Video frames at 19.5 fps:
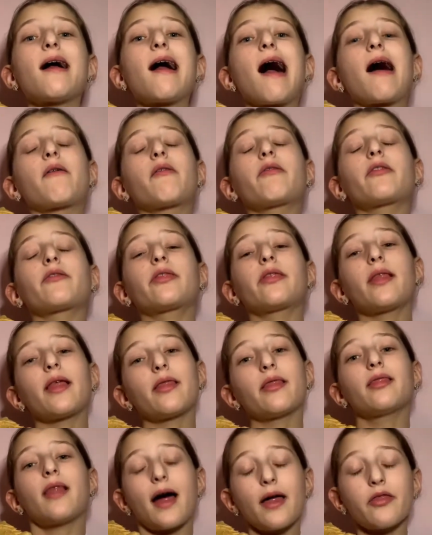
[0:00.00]
However,
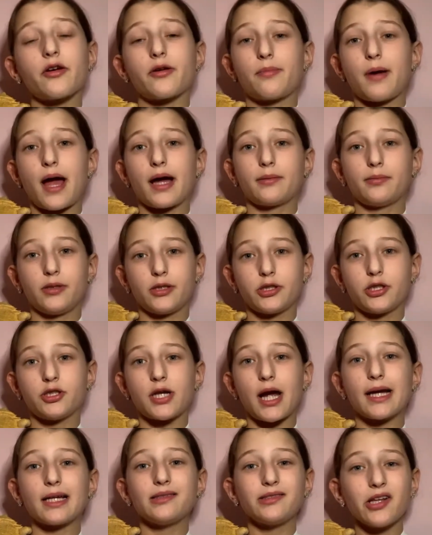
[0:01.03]
leatherback bearded
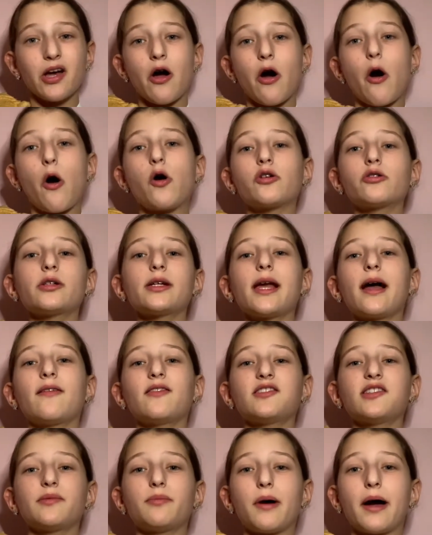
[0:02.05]
dragons only
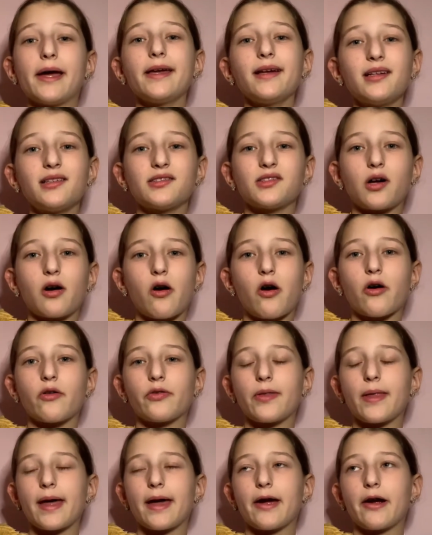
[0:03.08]
have spikes
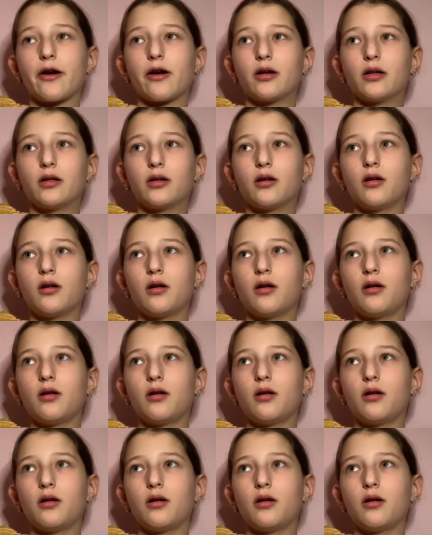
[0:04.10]
on their